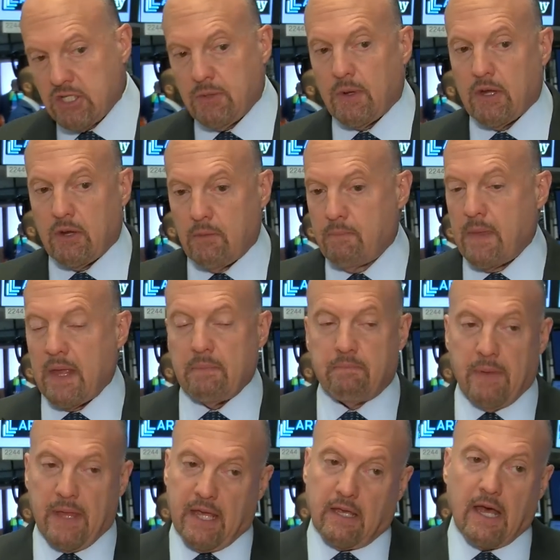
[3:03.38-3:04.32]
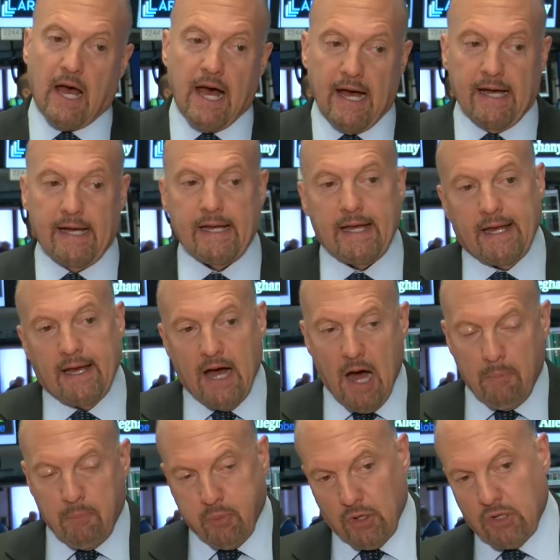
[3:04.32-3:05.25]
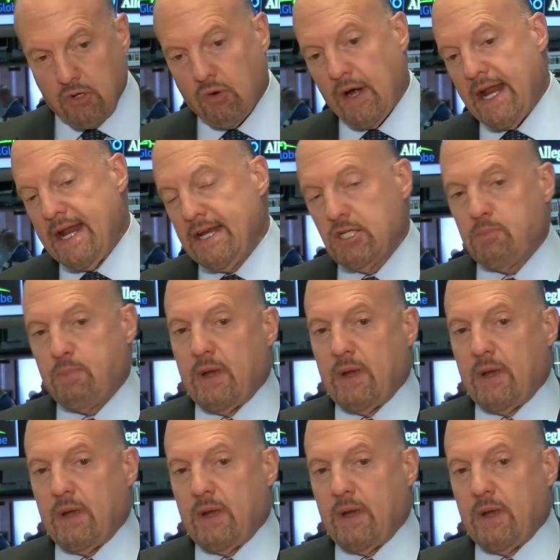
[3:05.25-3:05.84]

so, you know, big upward cranes,